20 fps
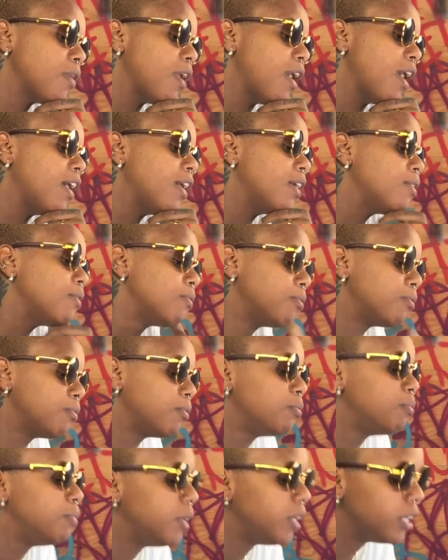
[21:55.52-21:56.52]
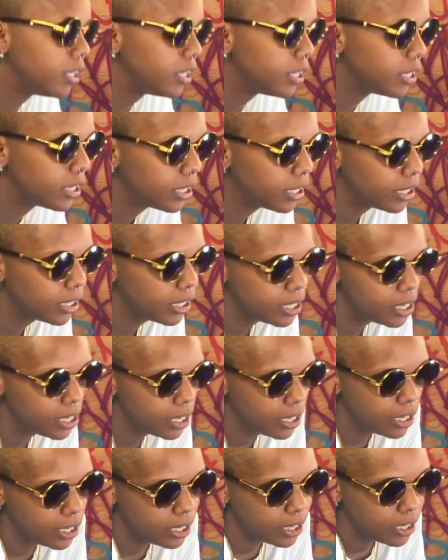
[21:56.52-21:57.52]
I will be
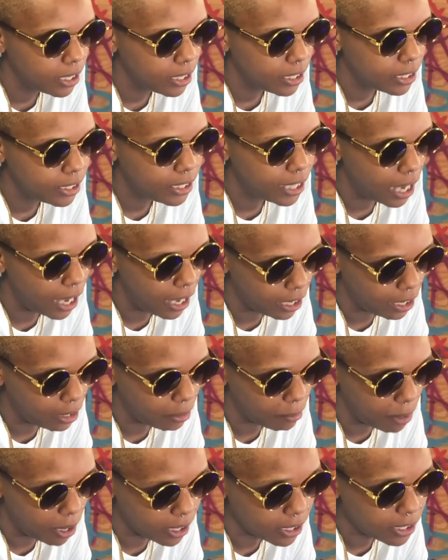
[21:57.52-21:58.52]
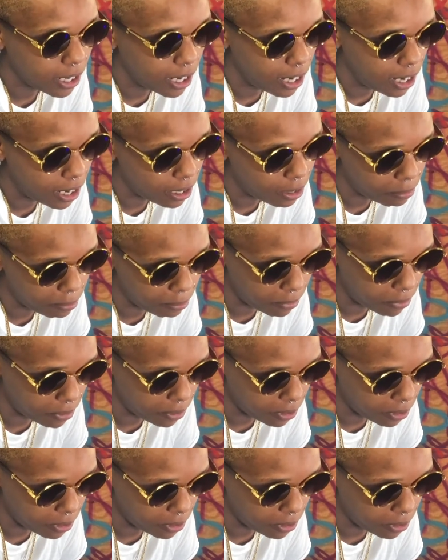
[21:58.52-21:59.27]
taking my time